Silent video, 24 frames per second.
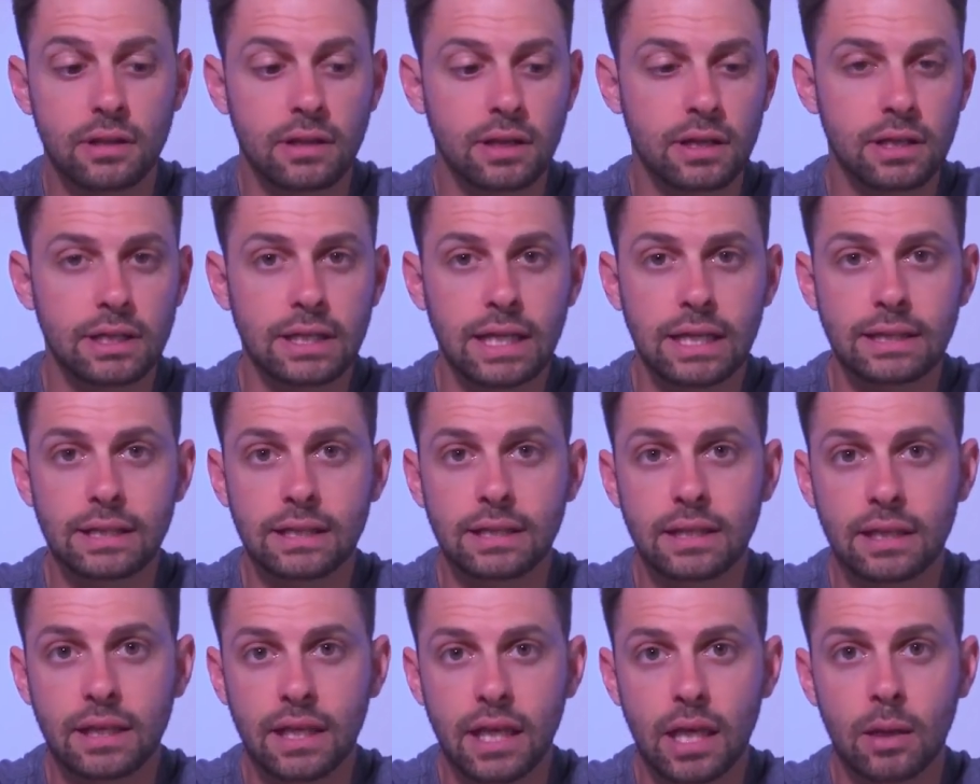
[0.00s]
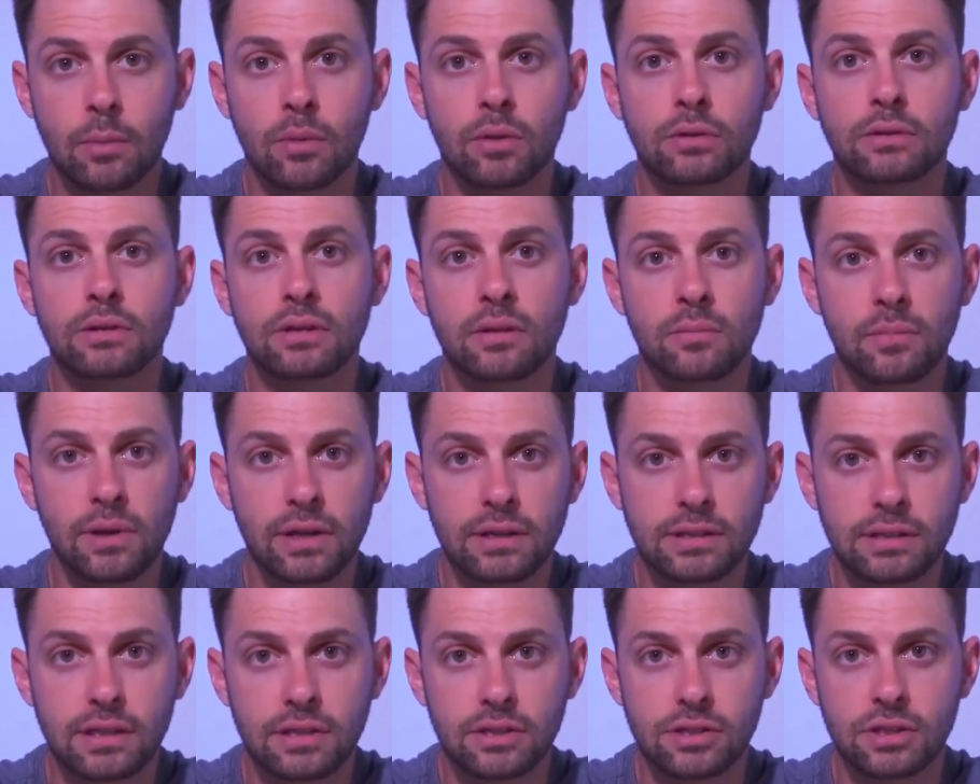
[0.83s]
connecting the camera to the
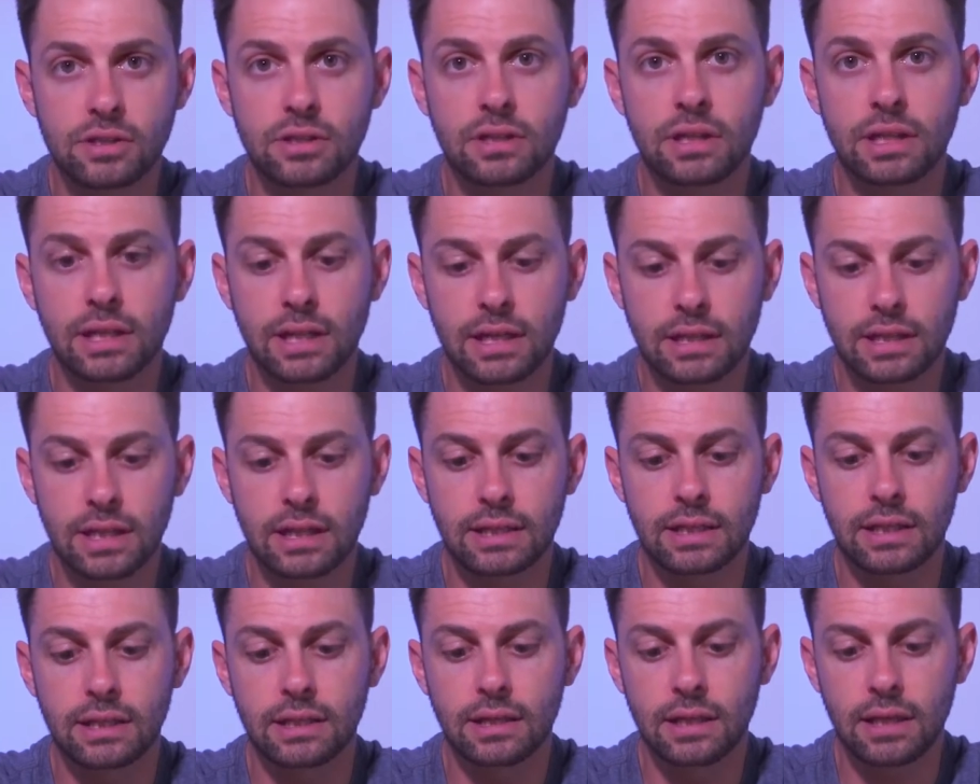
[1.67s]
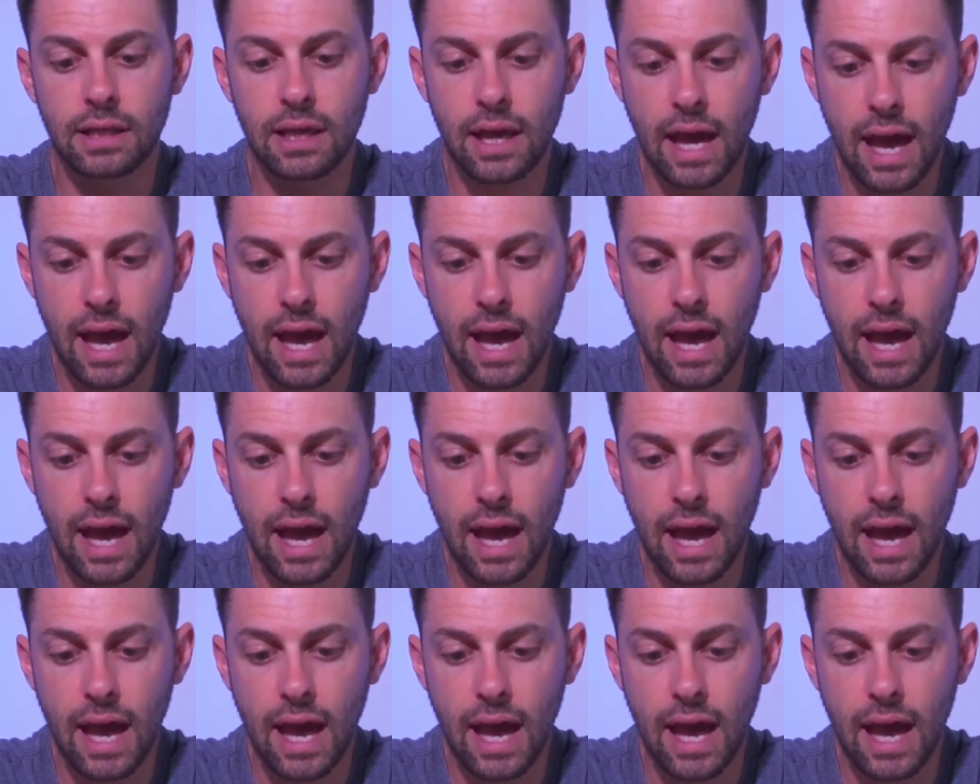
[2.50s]
base station and connecting the